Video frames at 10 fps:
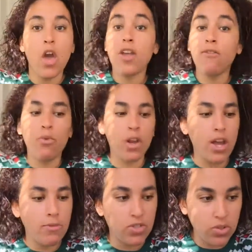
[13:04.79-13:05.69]
Even when it
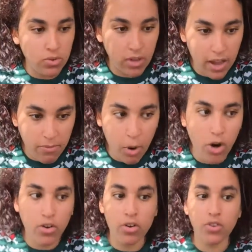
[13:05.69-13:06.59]
comes to life
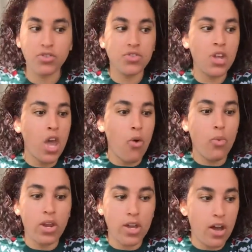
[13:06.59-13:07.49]
partners,
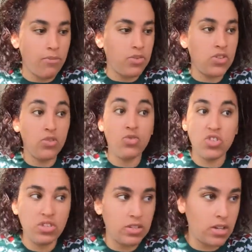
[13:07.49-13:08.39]
when it comes to
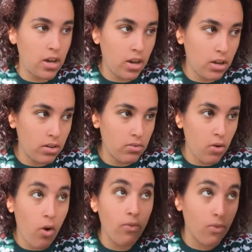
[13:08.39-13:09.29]
just
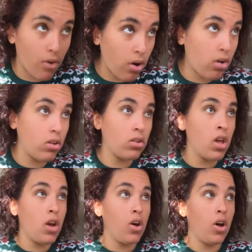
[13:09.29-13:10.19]
overall
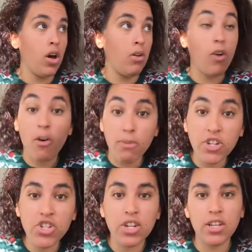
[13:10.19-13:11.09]
our
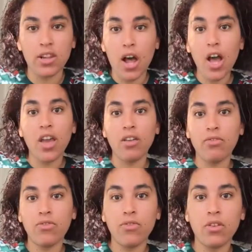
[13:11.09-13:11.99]
mission in
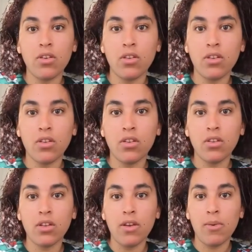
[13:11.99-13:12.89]
life.
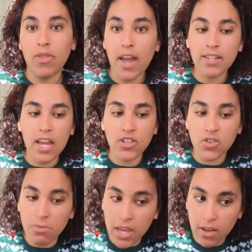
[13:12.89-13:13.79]
And that takes you
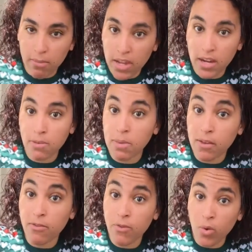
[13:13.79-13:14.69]
being committed and
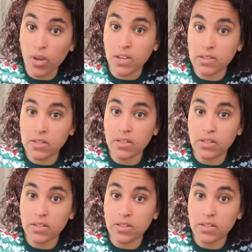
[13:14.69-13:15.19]
being focused.